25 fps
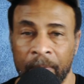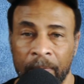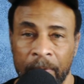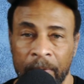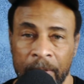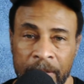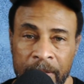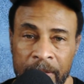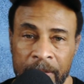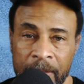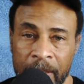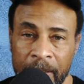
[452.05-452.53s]

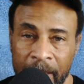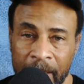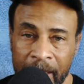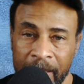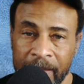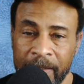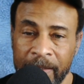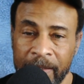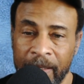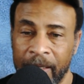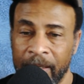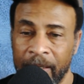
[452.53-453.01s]
which is the
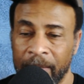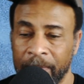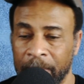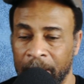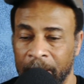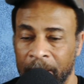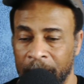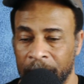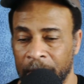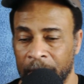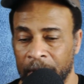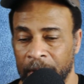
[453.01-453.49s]
next item
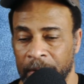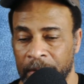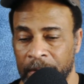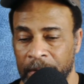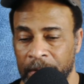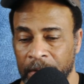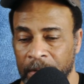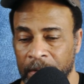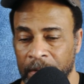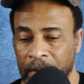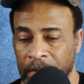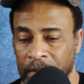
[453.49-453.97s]
that I'm going to
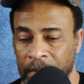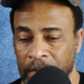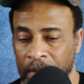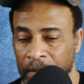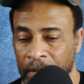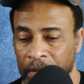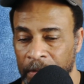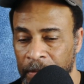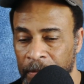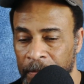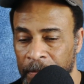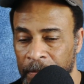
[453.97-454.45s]

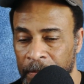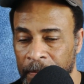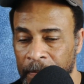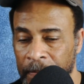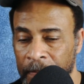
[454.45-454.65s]
show you.